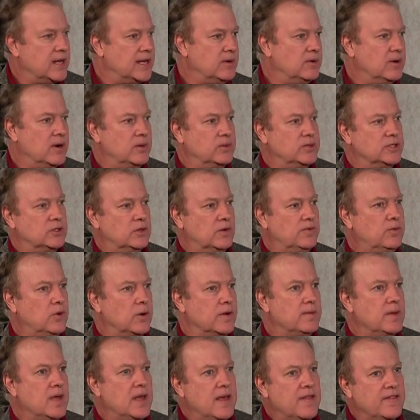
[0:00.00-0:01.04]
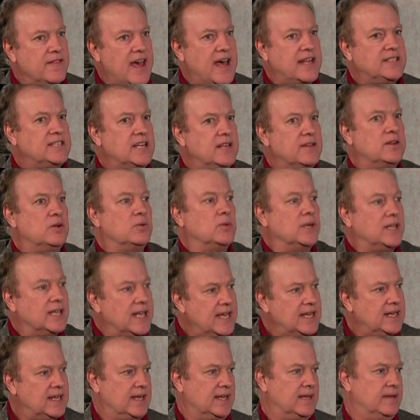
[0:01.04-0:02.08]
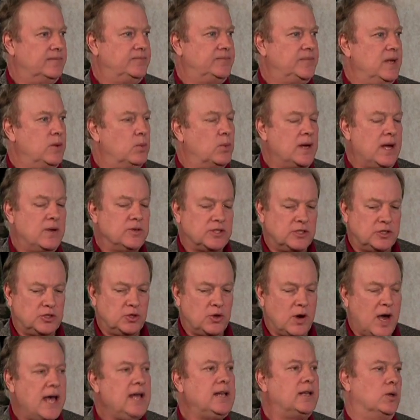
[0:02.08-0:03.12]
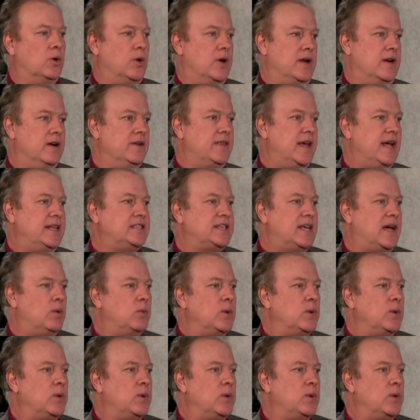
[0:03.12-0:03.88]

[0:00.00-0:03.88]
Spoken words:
hero and so forth. That's how they're relating. When I was a trial lawyer, that's how